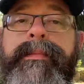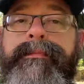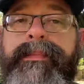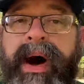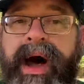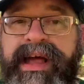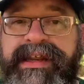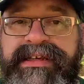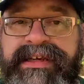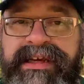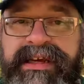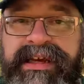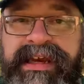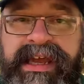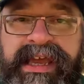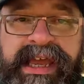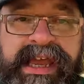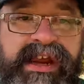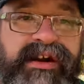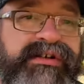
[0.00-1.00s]
But
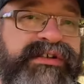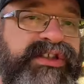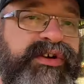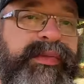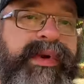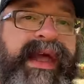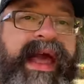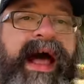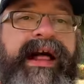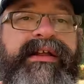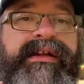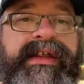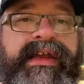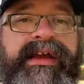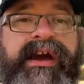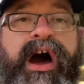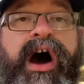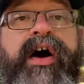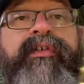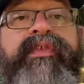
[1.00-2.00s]
here's the
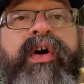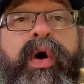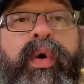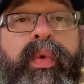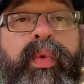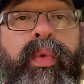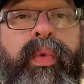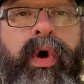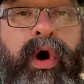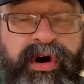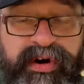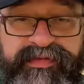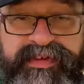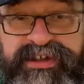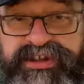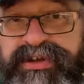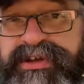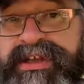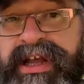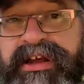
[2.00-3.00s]
reality of
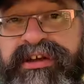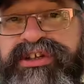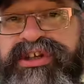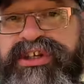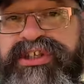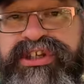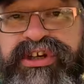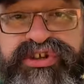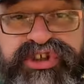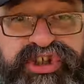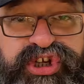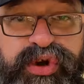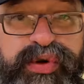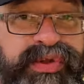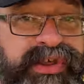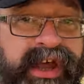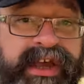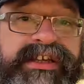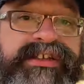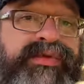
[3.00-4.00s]
artificial intelligence. There's two
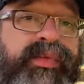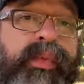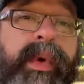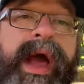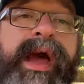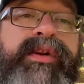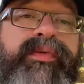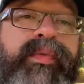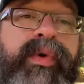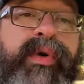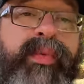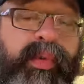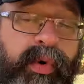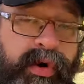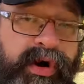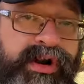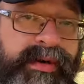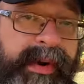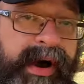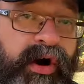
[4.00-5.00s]
things. When we're
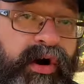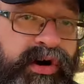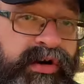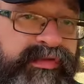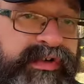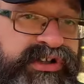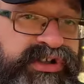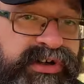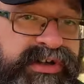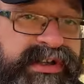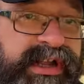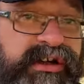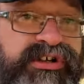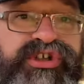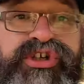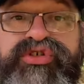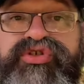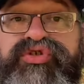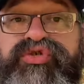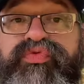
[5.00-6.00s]
worried about artificial
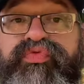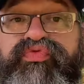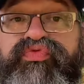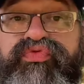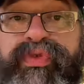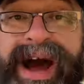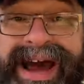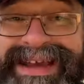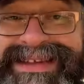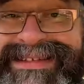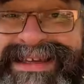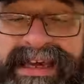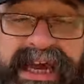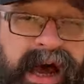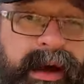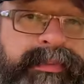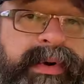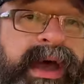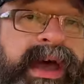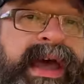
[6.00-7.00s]
intelligence rising
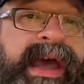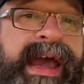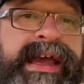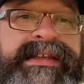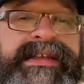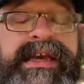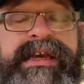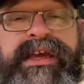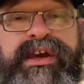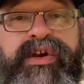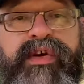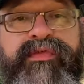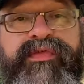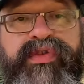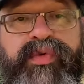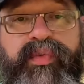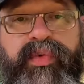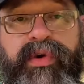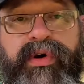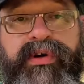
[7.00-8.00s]
up and taking over
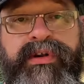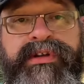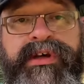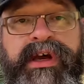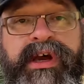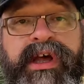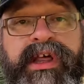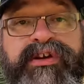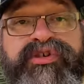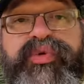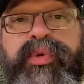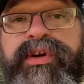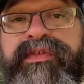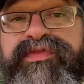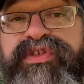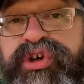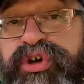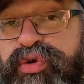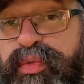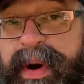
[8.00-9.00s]
the world, there's one
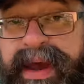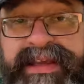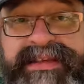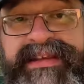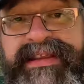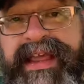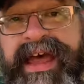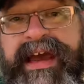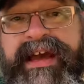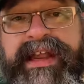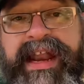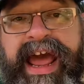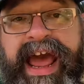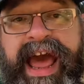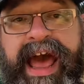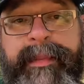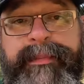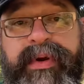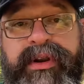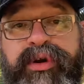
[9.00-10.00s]
of two ways that that could
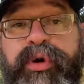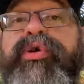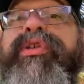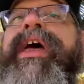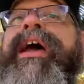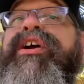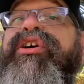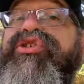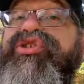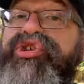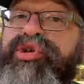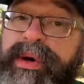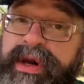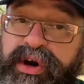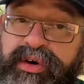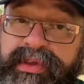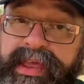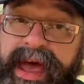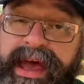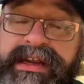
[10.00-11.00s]
happen, or that could
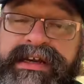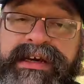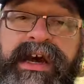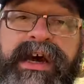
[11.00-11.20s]
trigger that.